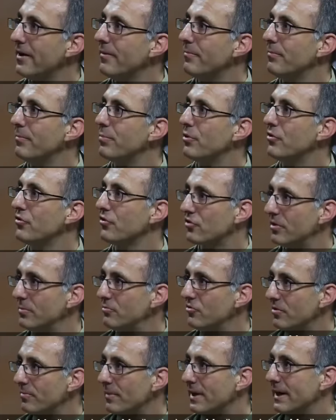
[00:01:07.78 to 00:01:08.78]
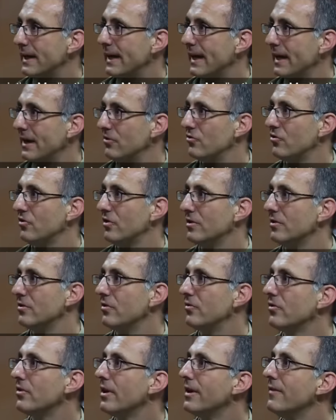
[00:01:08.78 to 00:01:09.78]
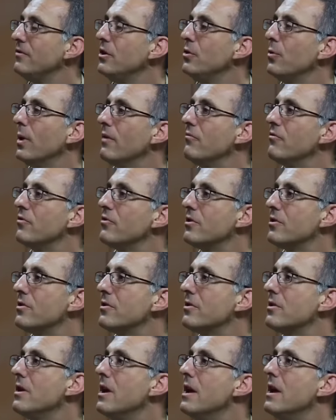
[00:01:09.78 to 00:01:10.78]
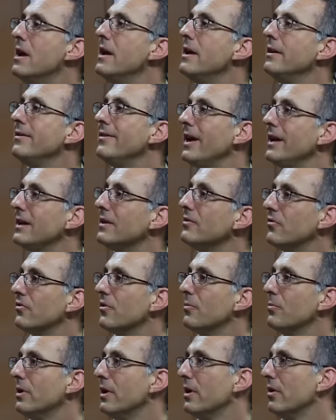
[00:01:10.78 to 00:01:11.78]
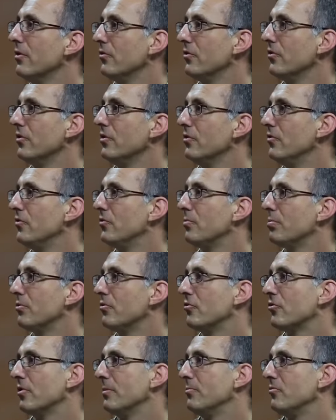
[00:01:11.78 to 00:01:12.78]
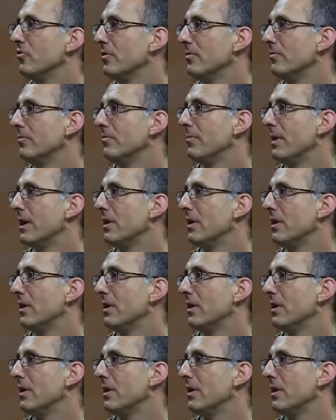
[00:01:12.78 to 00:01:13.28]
um, prescription medications. Have you ever taken someone else's prescription